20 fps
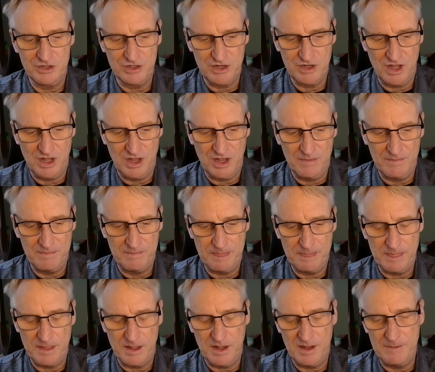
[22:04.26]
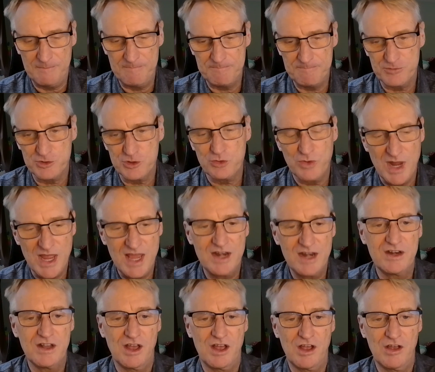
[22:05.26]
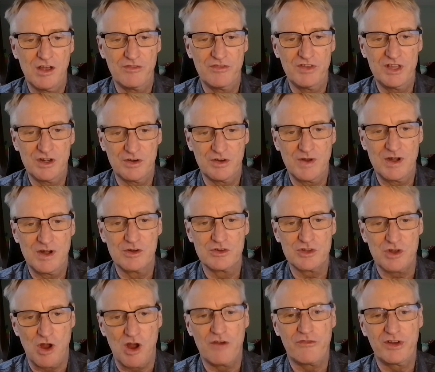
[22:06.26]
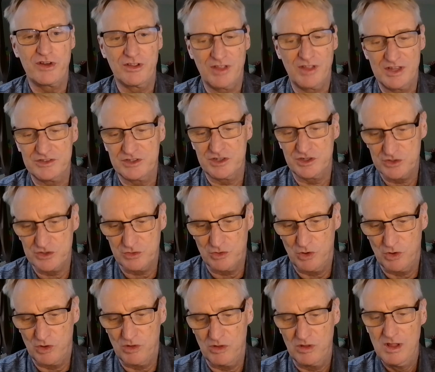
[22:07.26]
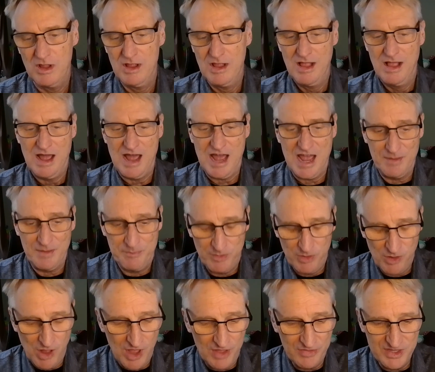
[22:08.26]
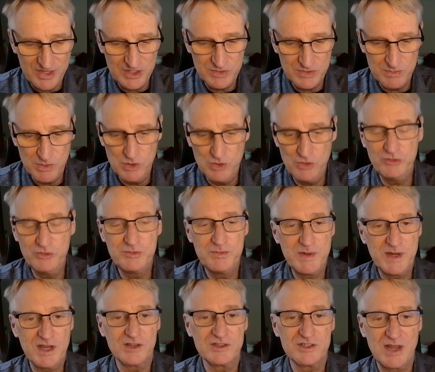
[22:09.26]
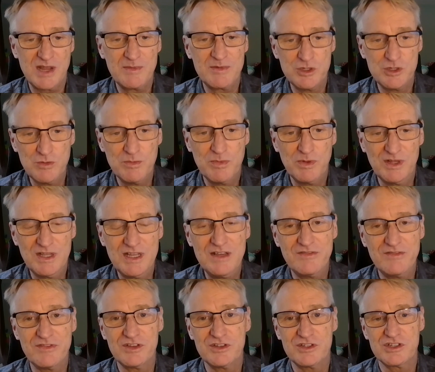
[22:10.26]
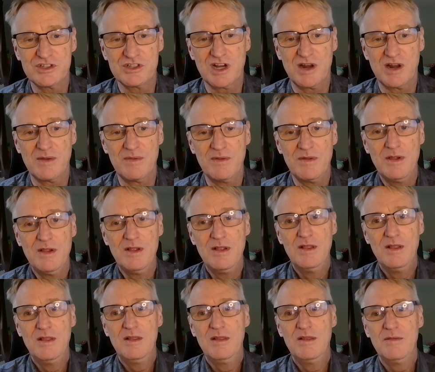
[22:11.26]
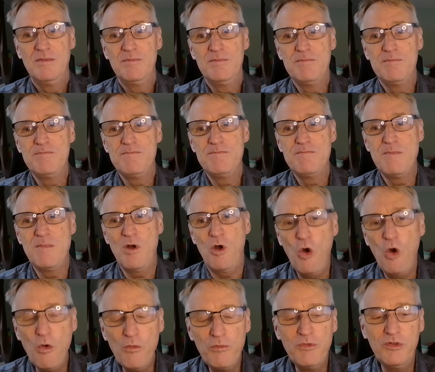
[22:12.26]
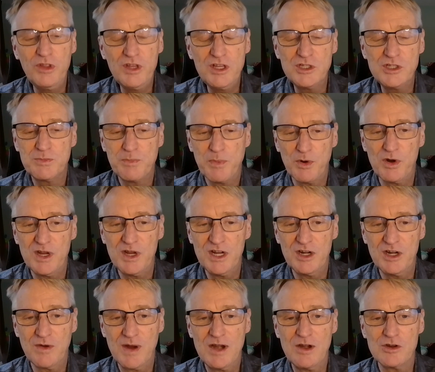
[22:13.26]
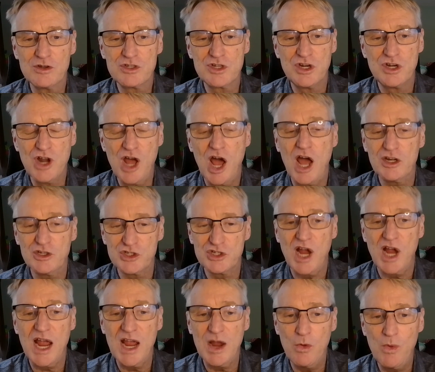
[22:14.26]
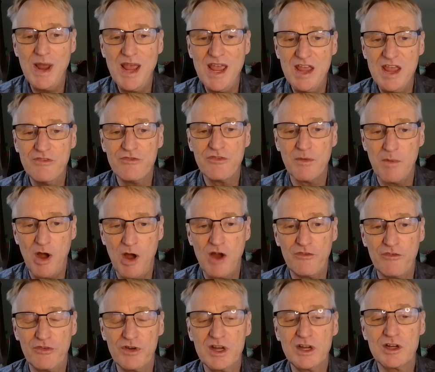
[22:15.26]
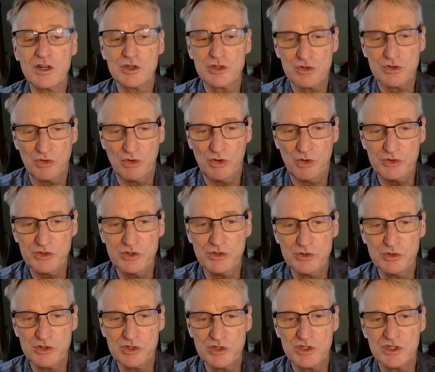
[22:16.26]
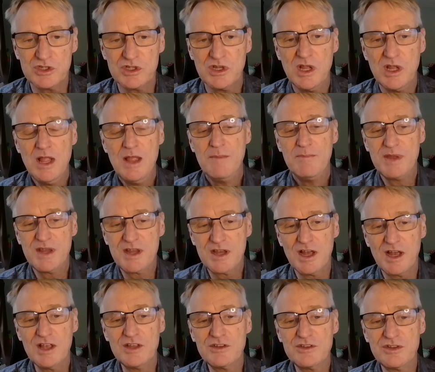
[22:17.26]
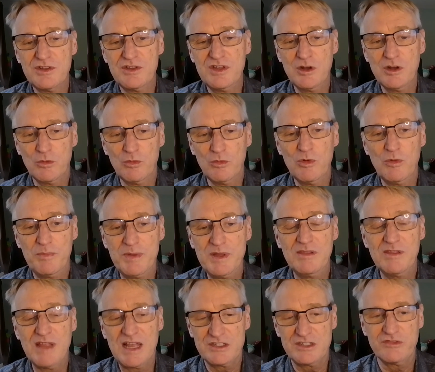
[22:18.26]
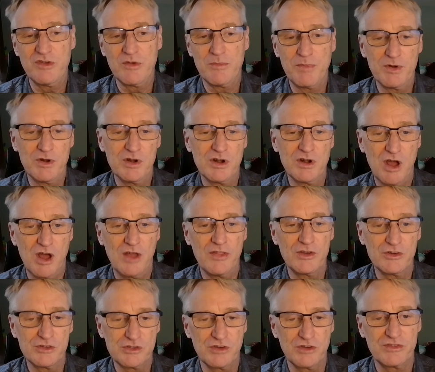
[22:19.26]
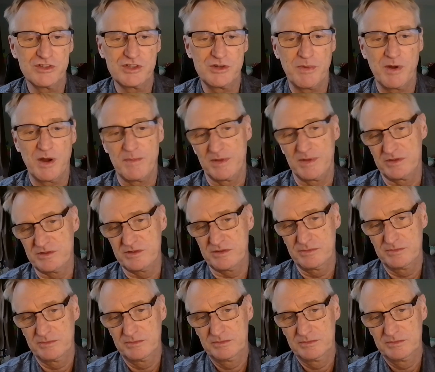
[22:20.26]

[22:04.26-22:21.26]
con um, um, trend of integrators offering less control. I applaud these moves because I do believe this is going to hopefully spur integrators to not shy away from offering control solutions because it will be less of a burden on their service departments.